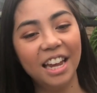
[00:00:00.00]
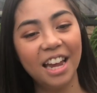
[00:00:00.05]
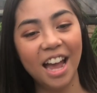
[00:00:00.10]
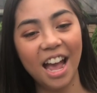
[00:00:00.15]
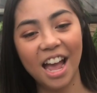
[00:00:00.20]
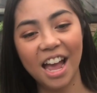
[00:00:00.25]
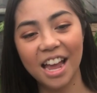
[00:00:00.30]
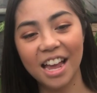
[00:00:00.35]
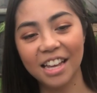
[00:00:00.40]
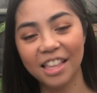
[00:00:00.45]

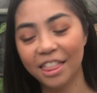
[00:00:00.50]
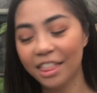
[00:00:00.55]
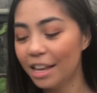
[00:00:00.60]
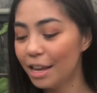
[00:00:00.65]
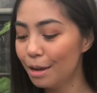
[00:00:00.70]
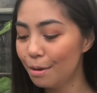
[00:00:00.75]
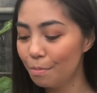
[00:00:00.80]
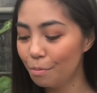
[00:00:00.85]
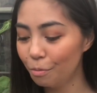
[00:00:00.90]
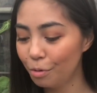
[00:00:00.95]
a
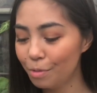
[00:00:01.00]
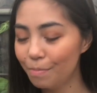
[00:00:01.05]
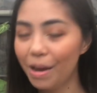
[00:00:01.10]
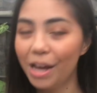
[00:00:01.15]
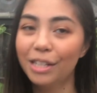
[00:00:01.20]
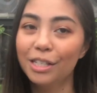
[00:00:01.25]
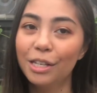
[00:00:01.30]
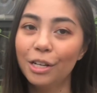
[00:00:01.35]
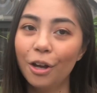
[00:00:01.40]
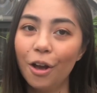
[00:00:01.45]
theme with my
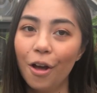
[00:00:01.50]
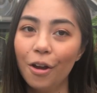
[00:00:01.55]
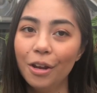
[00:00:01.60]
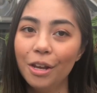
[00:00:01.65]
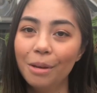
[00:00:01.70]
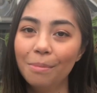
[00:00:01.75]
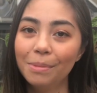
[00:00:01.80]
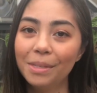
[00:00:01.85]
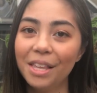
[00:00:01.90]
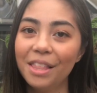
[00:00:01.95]

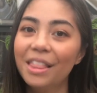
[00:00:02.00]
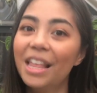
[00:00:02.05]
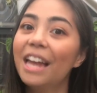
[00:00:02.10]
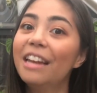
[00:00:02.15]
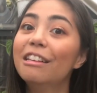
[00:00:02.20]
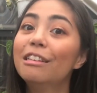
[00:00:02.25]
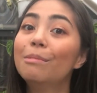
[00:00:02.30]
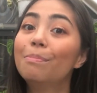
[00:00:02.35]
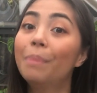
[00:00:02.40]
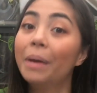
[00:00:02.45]
Syngoniums, and that
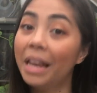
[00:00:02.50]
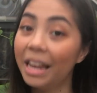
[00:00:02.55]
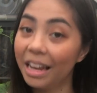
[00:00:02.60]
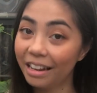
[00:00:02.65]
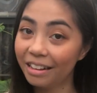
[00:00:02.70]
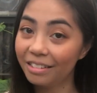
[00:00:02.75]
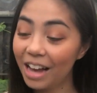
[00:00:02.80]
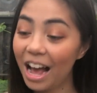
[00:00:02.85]
is pink.